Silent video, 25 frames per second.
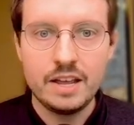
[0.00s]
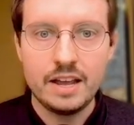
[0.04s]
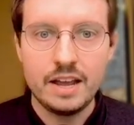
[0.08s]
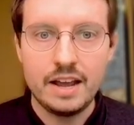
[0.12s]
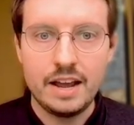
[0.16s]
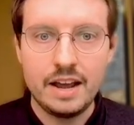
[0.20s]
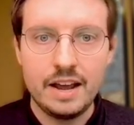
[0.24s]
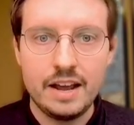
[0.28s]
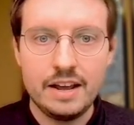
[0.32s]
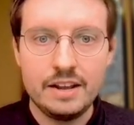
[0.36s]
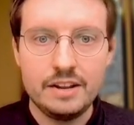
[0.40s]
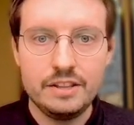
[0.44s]

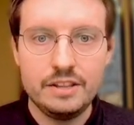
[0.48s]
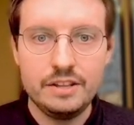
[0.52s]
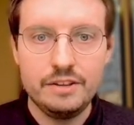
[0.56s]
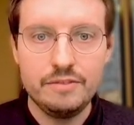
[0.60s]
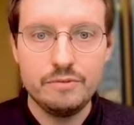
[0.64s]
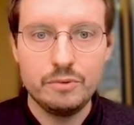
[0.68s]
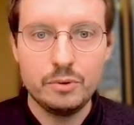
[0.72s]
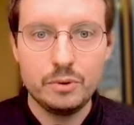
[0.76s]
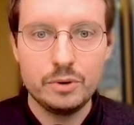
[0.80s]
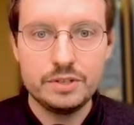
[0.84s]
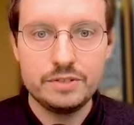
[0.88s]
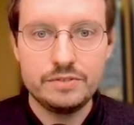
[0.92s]
and the
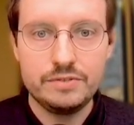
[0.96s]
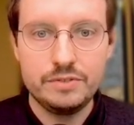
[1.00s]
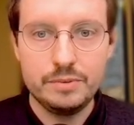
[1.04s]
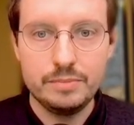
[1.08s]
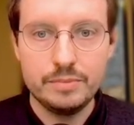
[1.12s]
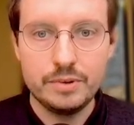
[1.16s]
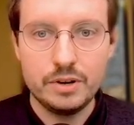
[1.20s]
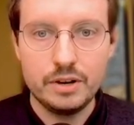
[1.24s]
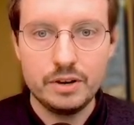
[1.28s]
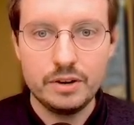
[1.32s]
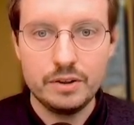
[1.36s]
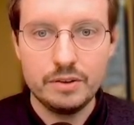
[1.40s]
voice view
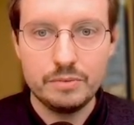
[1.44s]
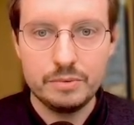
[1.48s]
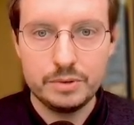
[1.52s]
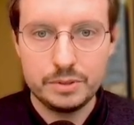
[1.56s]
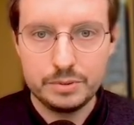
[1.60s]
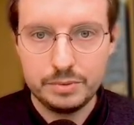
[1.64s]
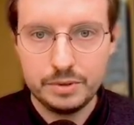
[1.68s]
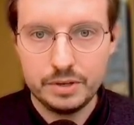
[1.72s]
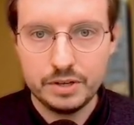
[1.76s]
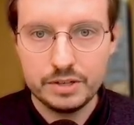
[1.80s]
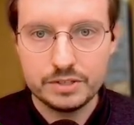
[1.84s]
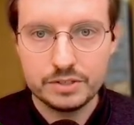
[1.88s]
model, which
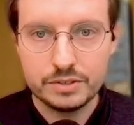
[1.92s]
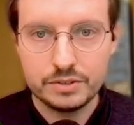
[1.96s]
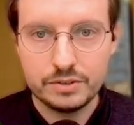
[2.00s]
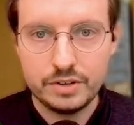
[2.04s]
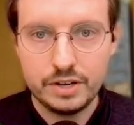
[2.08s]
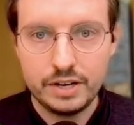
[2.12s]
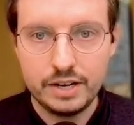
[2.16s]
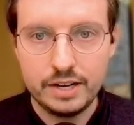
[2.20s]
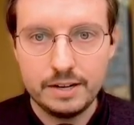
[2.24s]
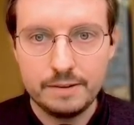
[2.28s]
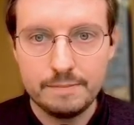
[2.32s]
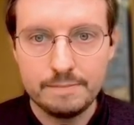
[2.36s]
we also
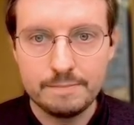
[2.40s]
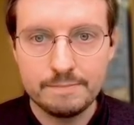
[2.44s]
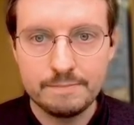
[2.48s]
created.